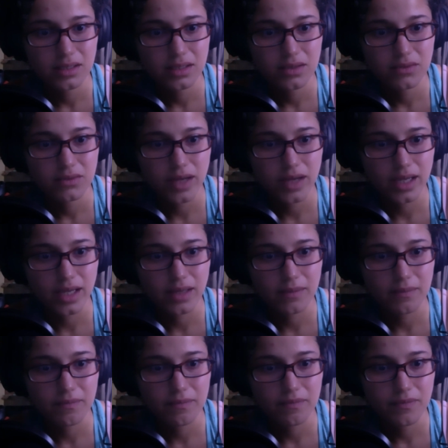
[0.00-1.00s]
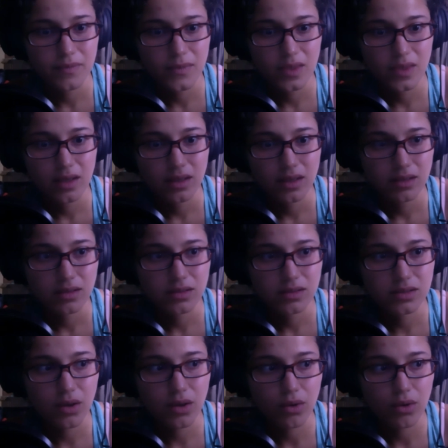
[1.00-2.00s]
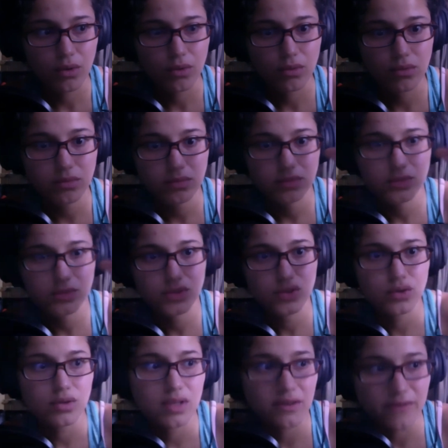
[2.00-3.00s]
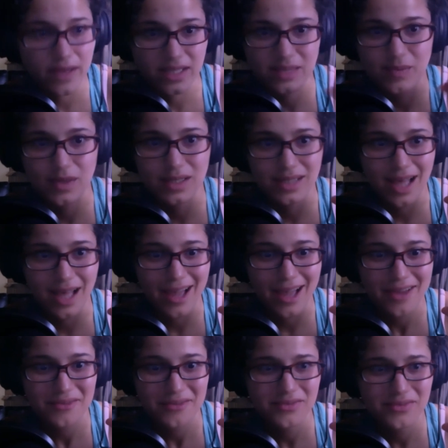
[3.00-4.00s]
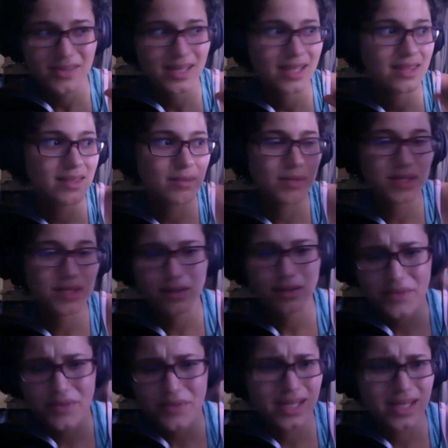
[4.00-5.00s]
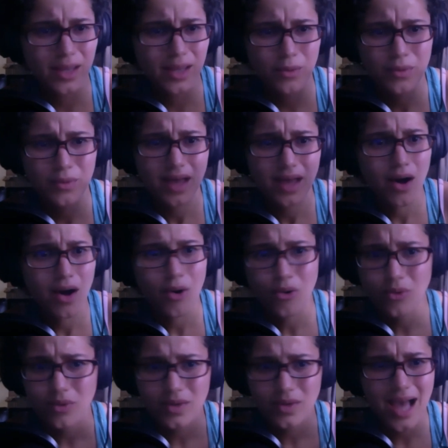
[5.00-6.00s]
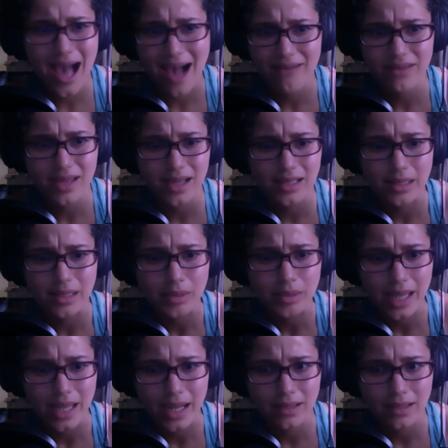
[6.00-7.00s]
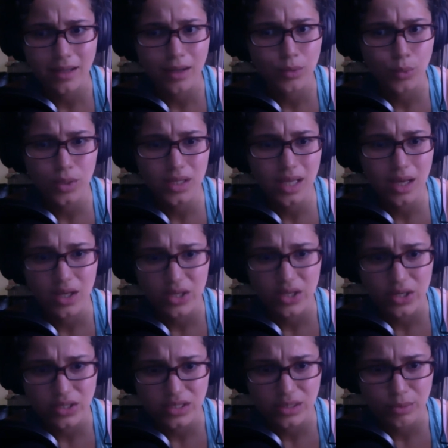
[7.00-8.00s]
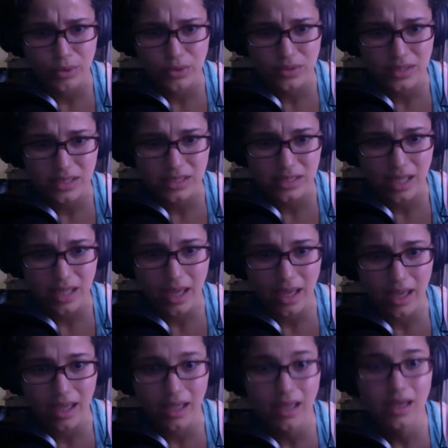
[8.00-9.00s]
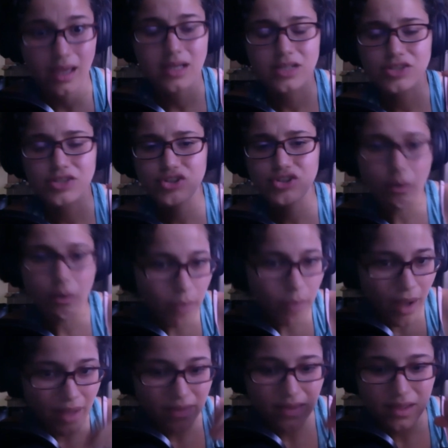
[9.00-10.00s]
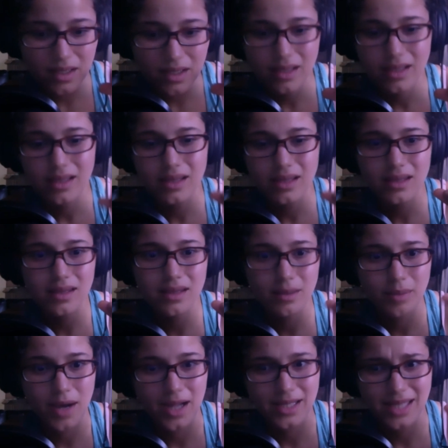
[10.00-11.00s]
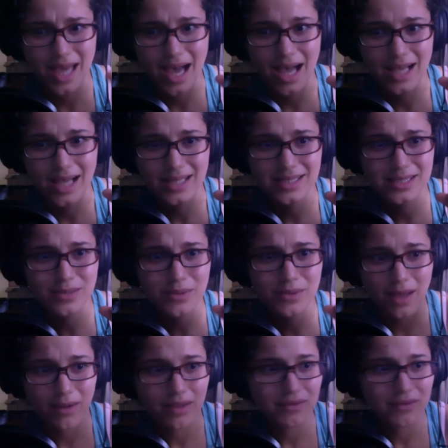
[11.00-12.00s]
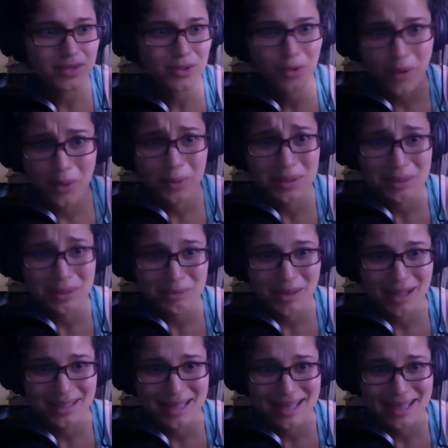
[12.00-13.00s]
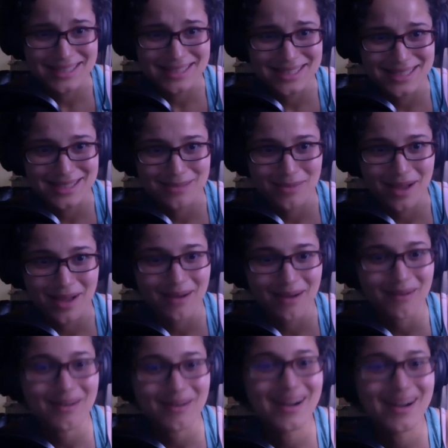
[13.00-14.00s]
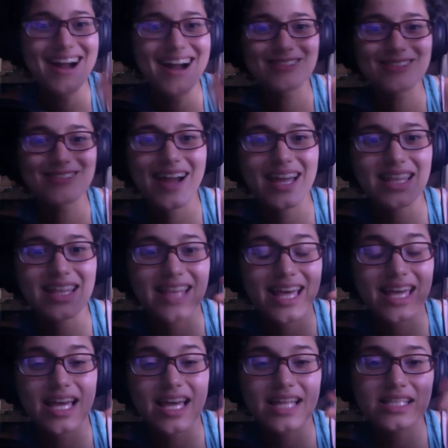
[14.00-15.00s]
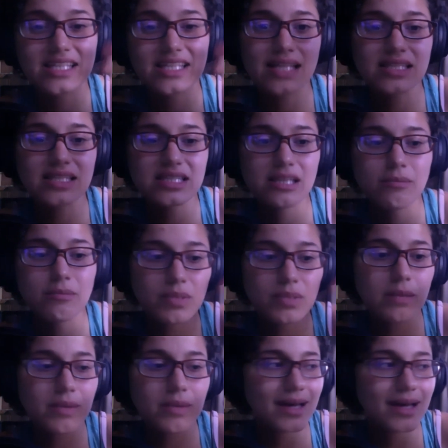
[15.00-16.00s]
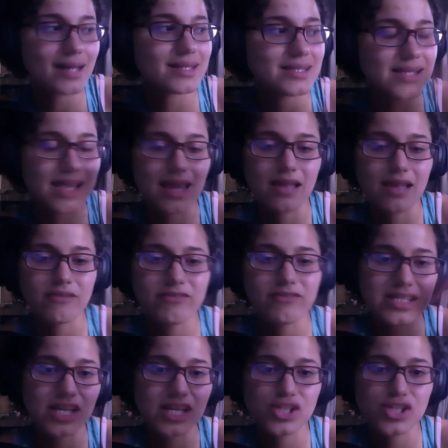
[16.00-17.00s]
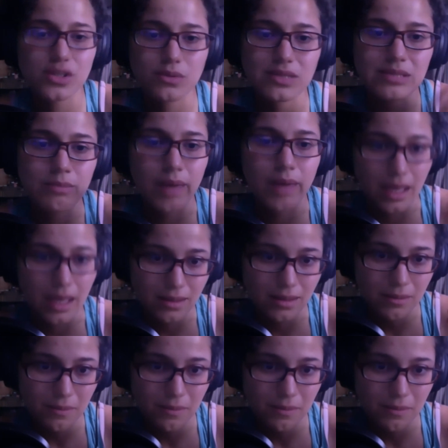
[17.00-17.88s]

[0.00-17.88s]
Right? So do the Facebook Live in the middle of the day without having any plan on what the hell you're supposed to say. Jump on the podcast without even knowing what the podcast is about, right? Like, and simply because the invitation was made,